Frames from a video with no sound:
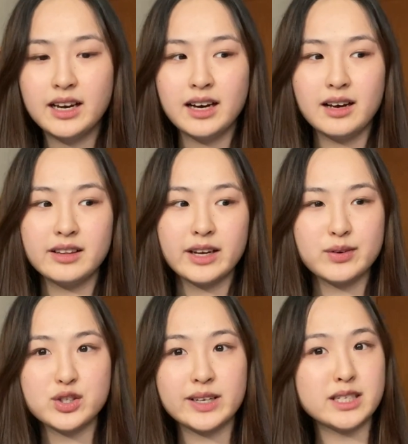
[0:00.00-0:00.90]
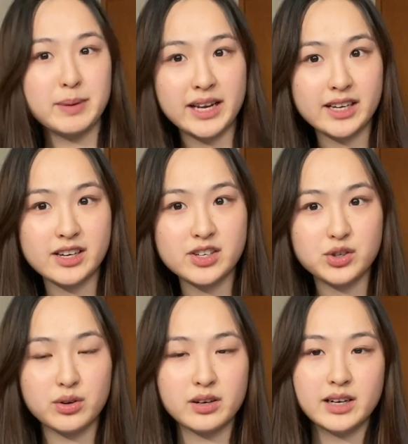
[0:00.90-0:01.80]
uh, language like Spanish
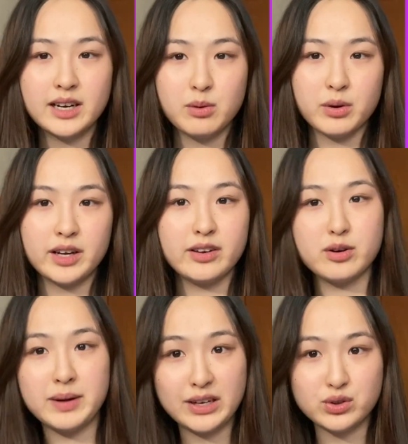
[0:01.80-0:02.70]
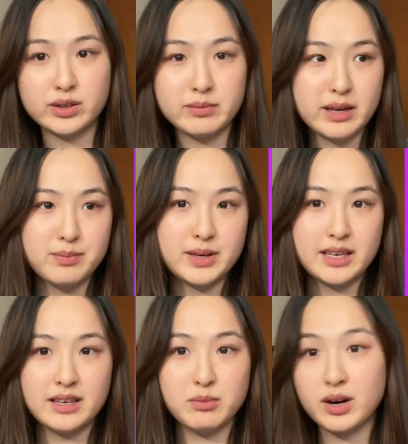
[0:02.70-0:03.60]
or working in your Mandarin might
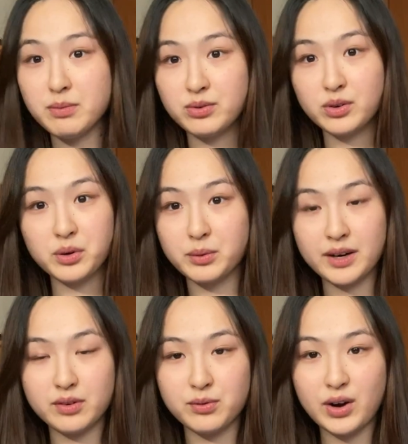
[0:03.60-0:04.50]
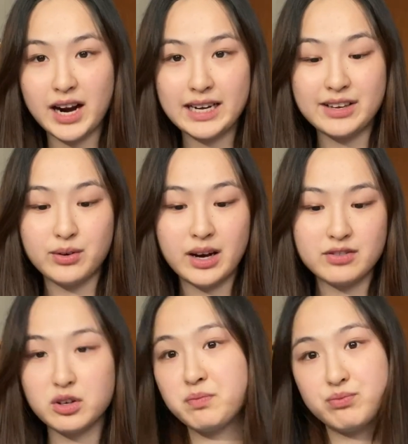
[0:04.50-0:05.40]
be more helpful or whatever variety you have.
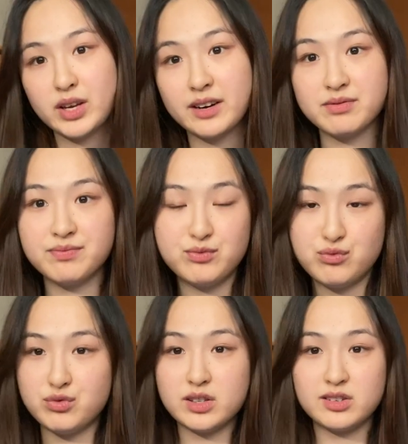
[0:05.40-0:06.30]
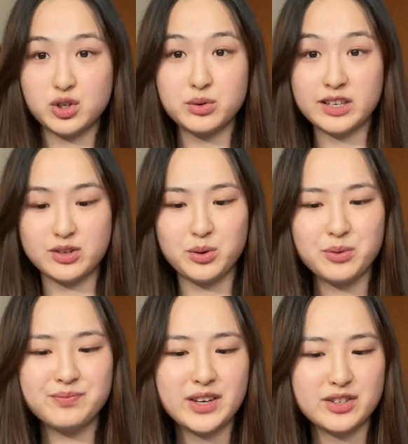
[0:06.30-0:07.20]
So kind of choose as you
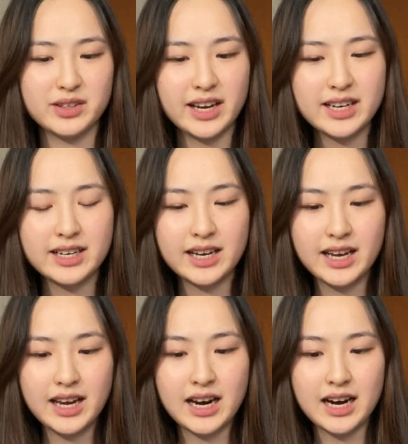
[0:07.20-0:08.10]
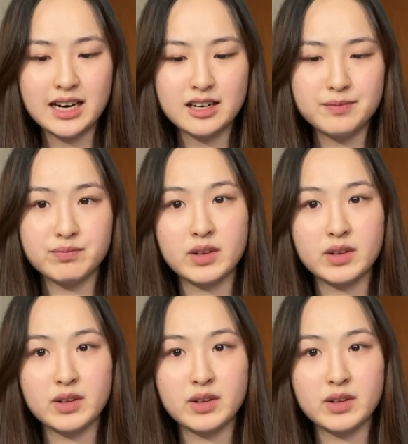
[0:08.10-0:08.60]
as you like. Um,